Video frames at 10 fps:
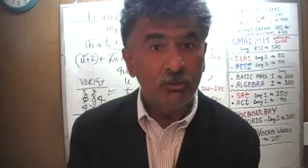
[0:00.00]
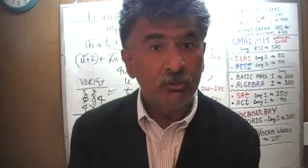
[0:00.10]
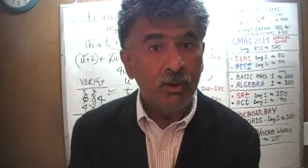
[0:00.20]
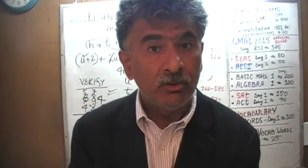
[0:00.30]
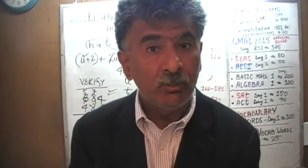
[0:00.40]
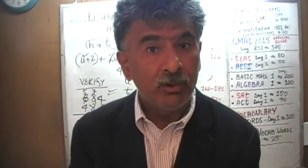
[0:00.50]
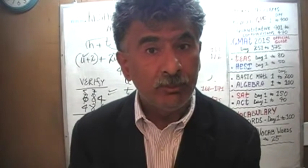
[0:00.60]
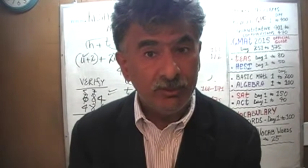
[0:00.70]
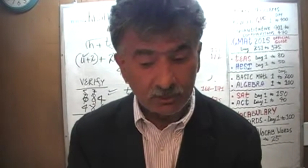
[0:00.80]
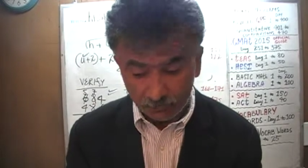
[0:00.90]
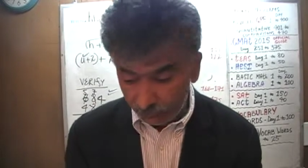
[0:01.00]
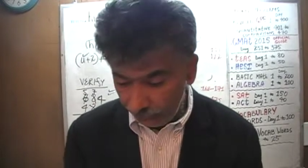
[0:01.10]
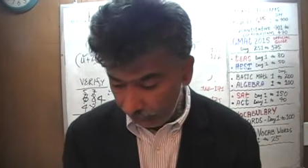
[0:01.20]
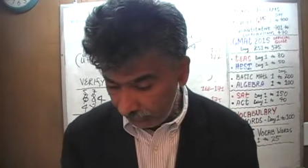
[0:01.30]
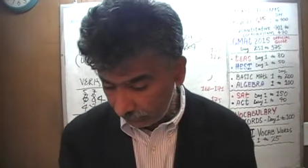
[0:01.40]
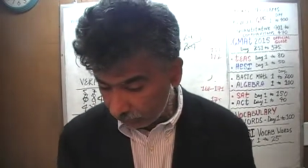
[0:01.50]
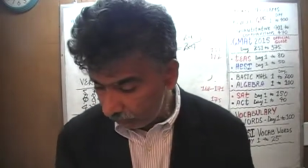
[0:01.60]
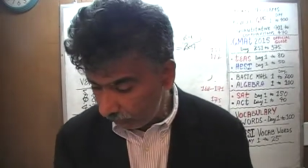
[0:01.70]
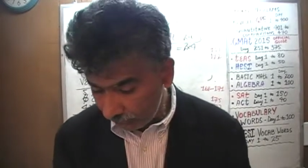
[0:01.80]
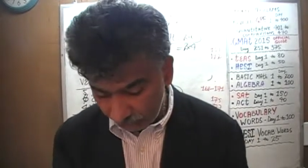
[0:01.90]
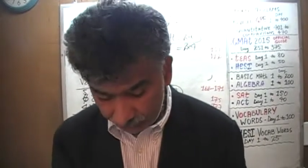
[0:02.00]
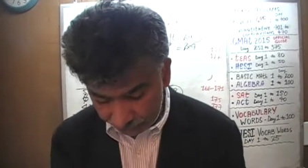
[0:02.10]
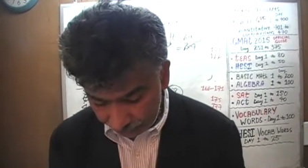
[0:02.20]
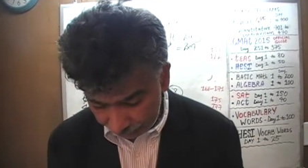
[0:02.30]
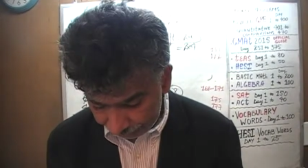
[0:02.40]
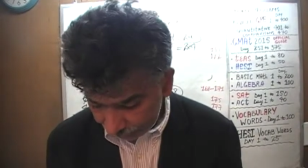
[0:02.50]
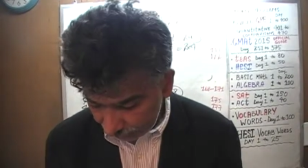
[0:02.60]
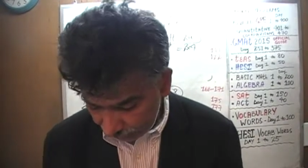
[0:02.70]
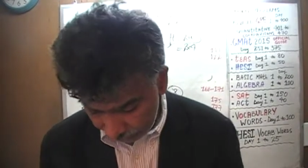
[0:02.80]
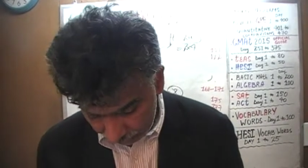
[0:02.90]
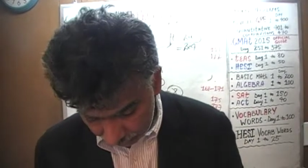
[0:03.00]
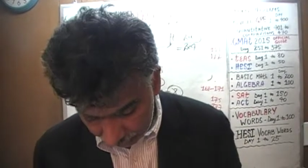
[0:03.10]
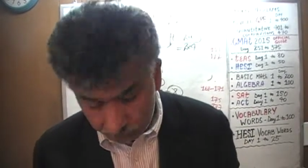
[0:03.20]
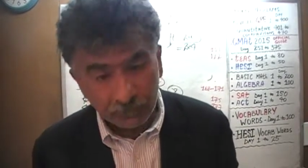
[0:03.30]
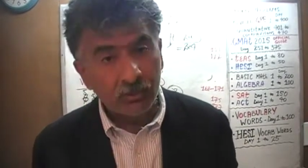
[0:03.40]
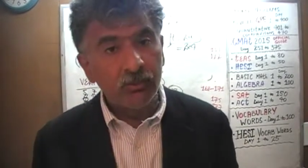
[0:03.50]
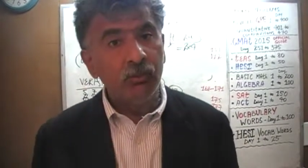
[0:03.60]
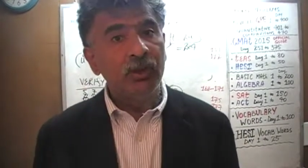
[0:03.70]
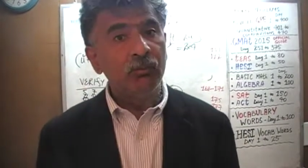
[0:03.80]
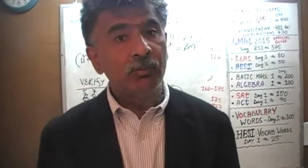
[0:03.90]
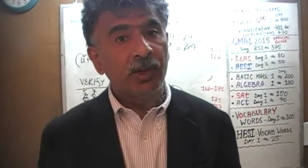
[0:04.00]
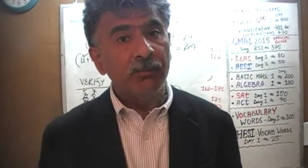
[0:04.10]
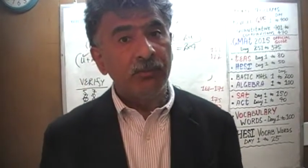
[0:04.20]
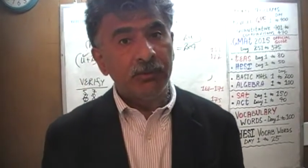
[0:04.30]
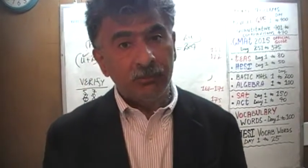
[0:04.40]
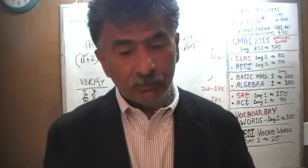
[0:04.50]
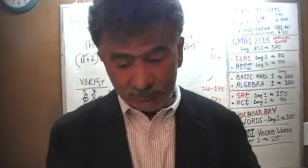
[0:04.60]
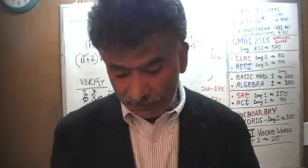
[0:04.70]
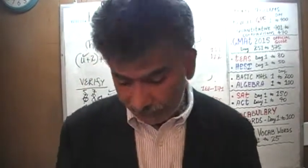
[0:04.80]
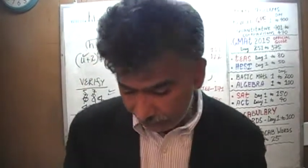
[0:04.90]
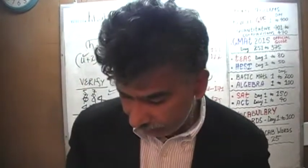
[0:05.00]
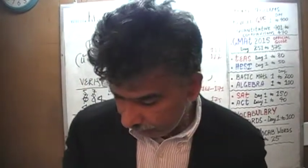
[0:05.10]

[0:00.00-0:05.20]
was about to put everything away I thought we were done with it but we're gonna do one more problem number 190